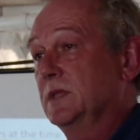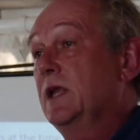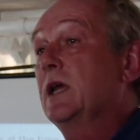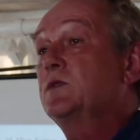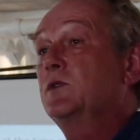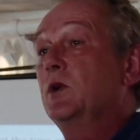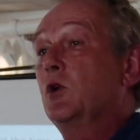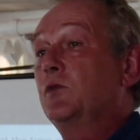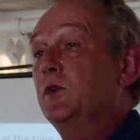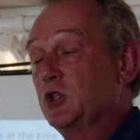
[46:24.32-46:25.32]
And he comes from an
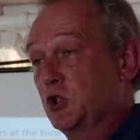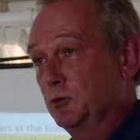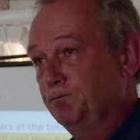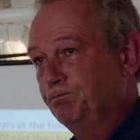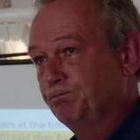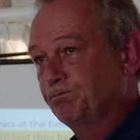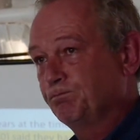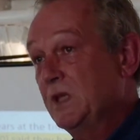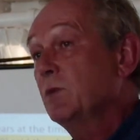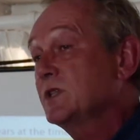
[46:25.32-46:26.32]
orphanage.
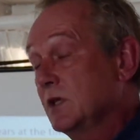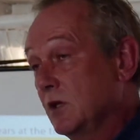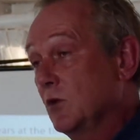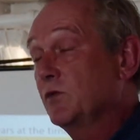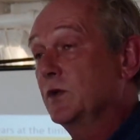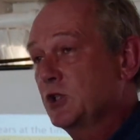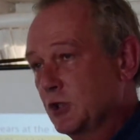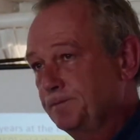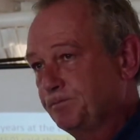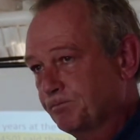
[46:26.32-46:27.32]
He was in an orphanage.